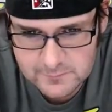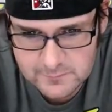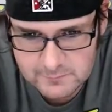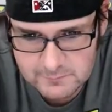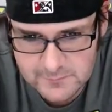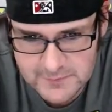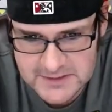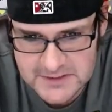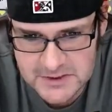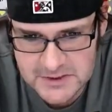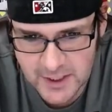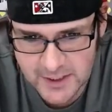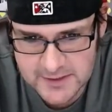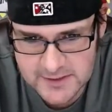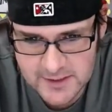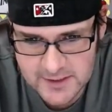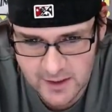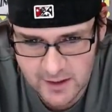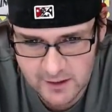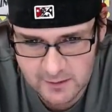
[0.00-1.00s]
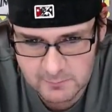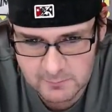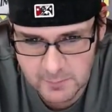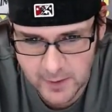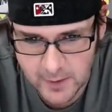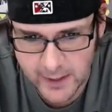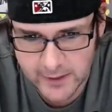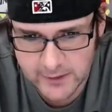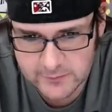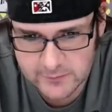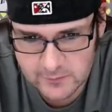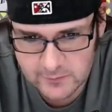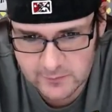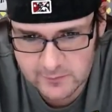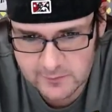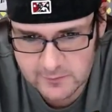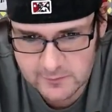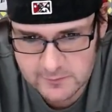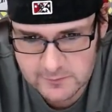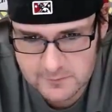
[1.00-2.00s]
Magenta. did
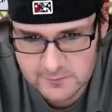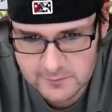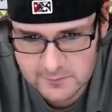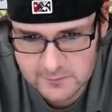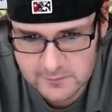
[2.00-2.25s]
you put